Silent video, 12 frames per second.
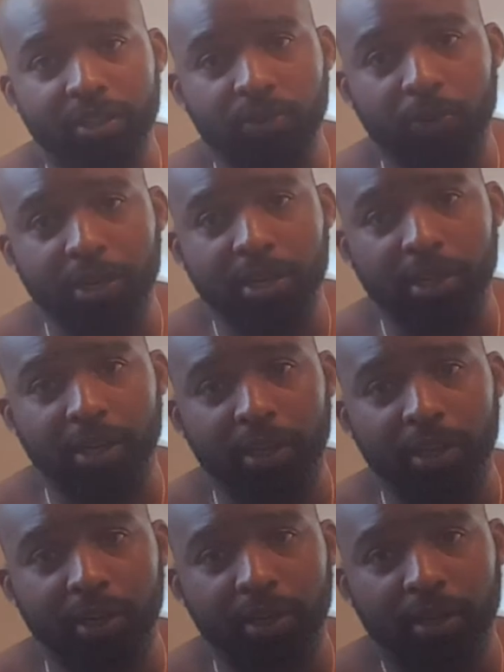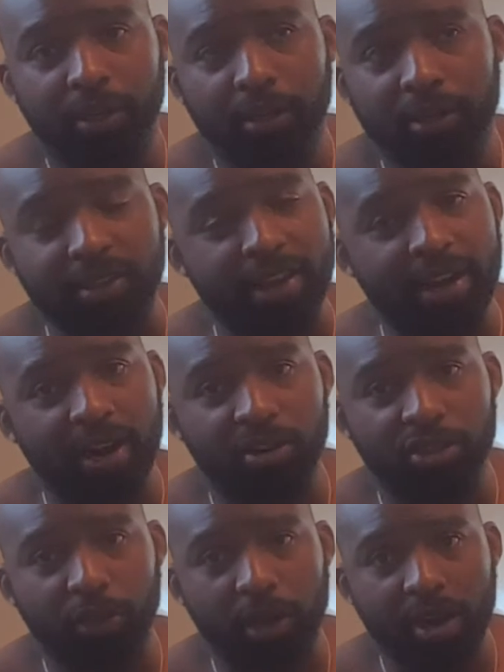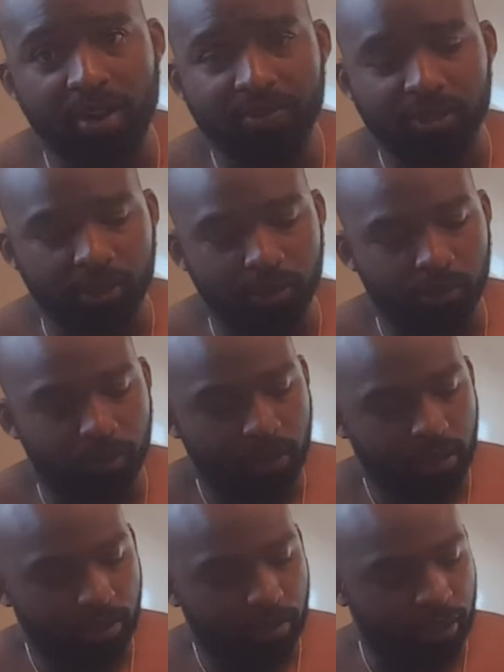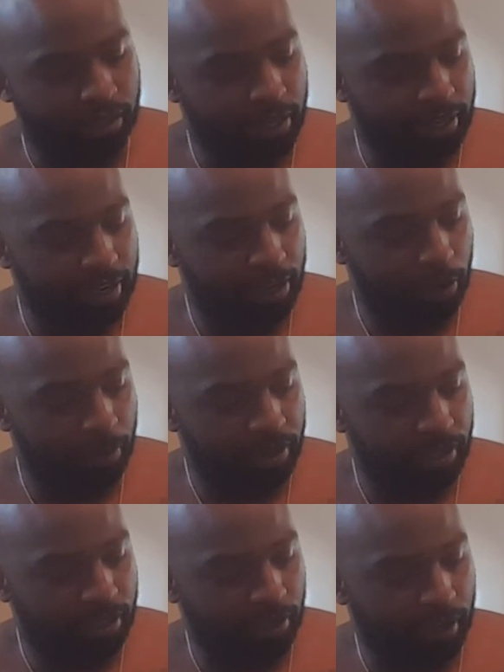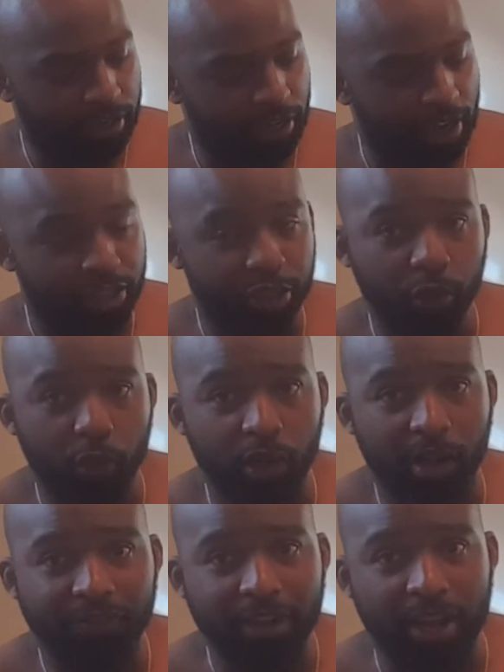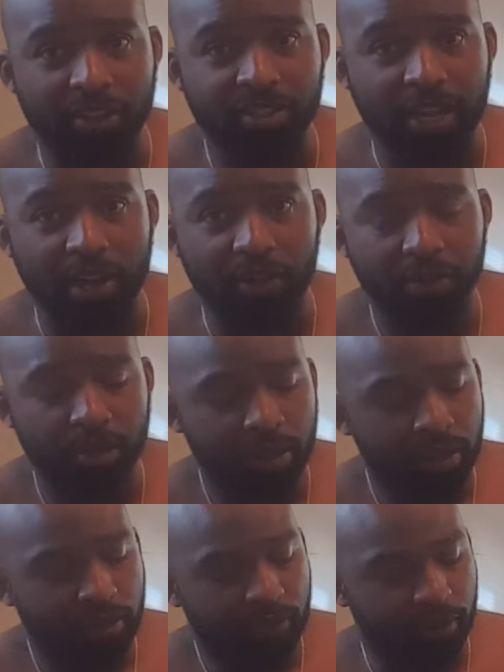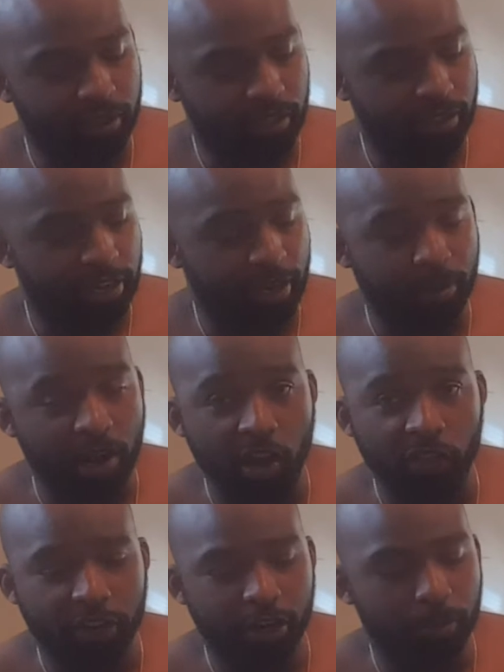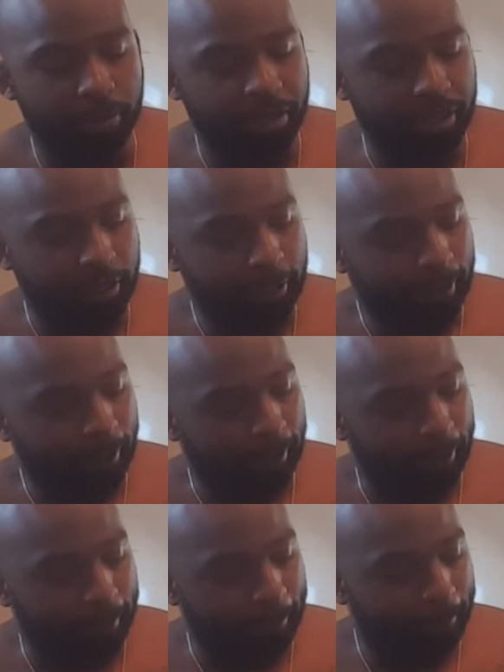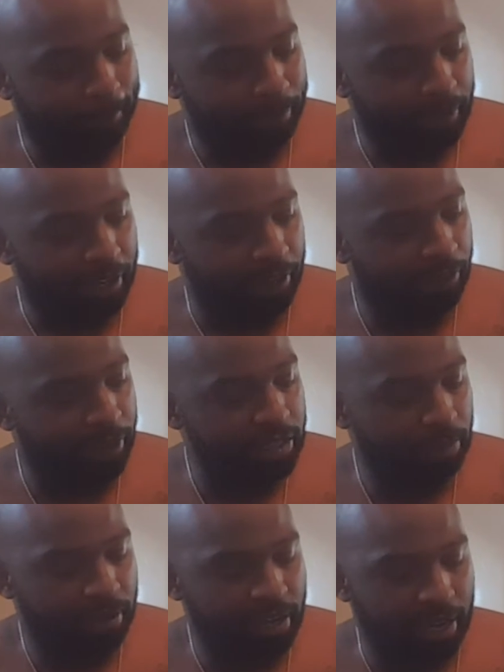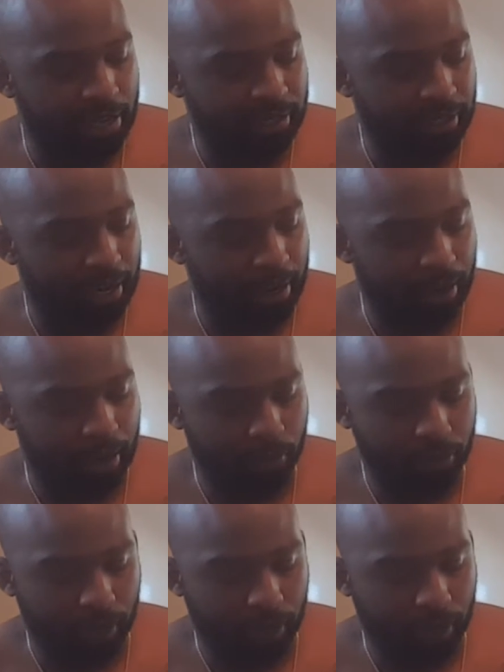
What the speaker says: this week, and it's an 8-hour drive, so I'm going to take the helmet just so I can kind of show it off down south versus taking my other helmet. And the reason being, I said I would